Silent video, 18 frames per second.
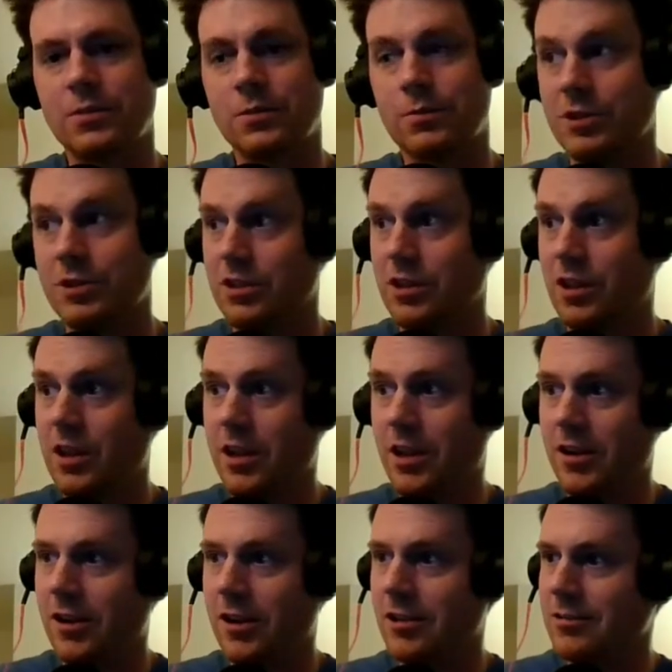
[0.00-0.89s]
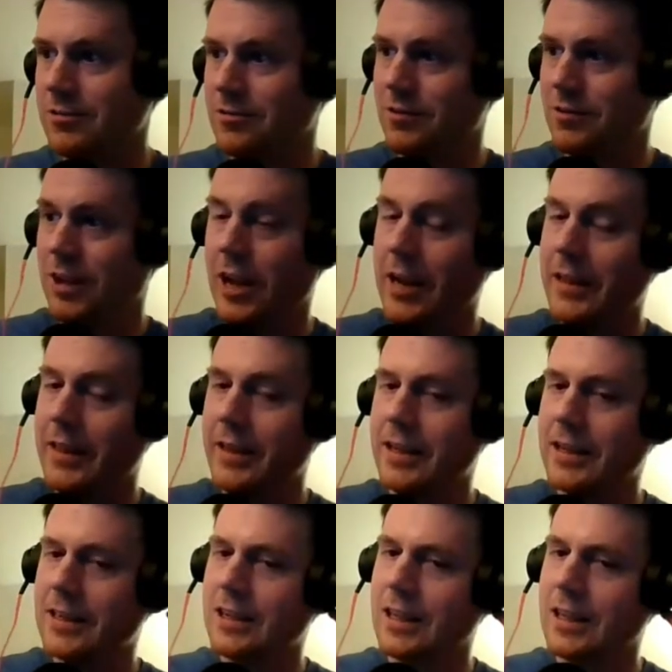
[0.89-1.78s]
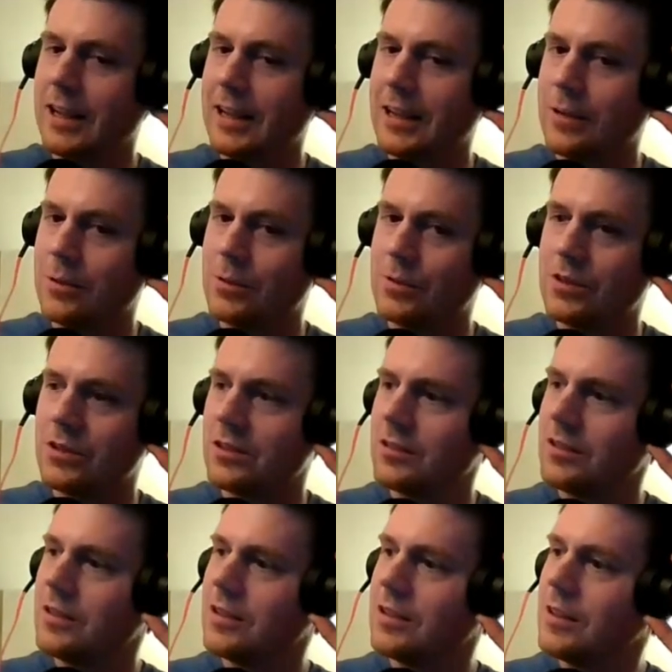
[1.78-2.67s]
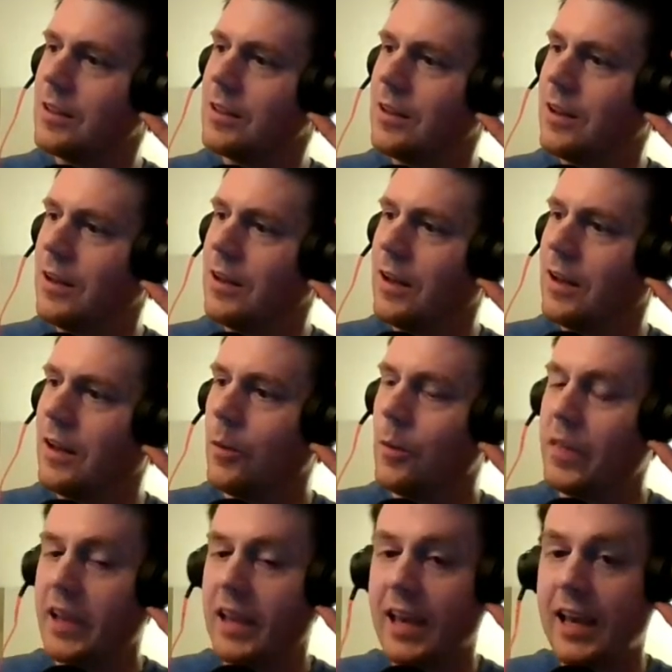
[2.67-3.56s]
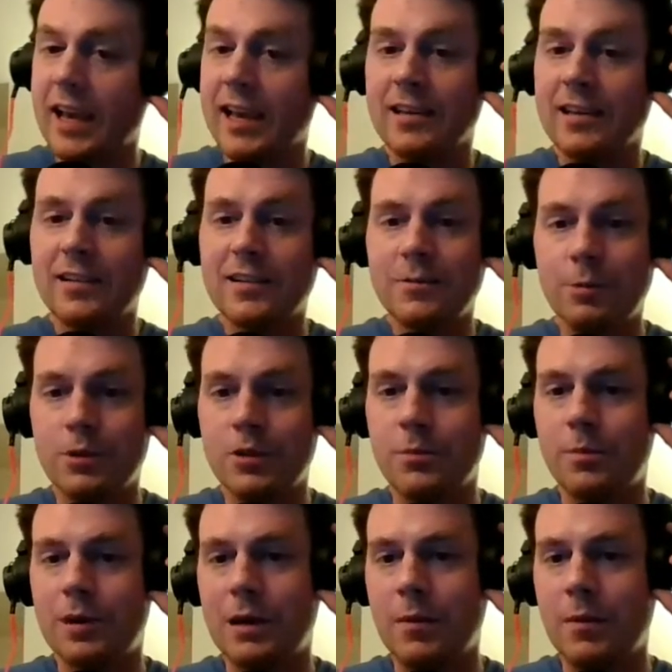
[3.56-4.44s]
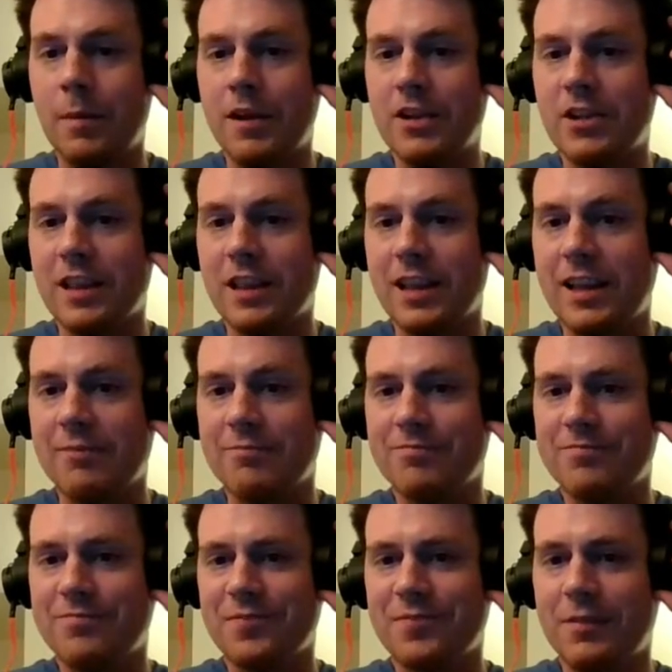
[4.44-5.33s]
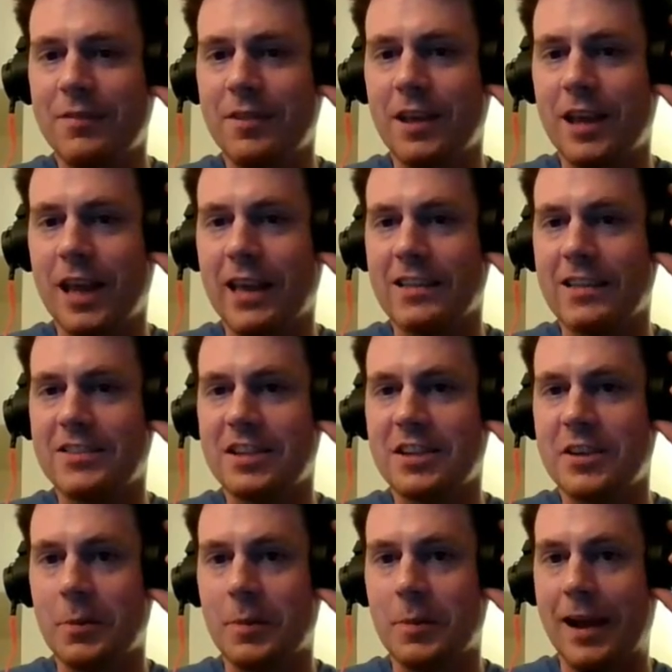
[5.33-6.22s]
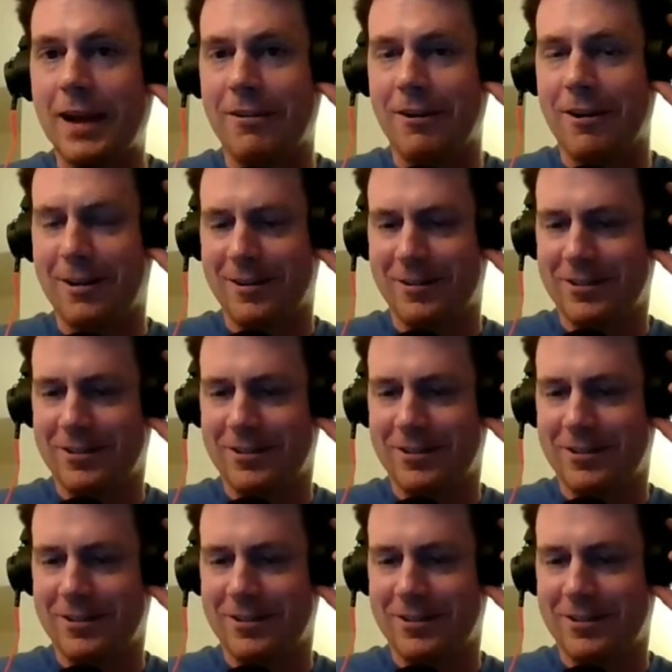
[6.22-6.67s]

which they are, alien clowns. With a K, we should probably mention that. They can't see your background.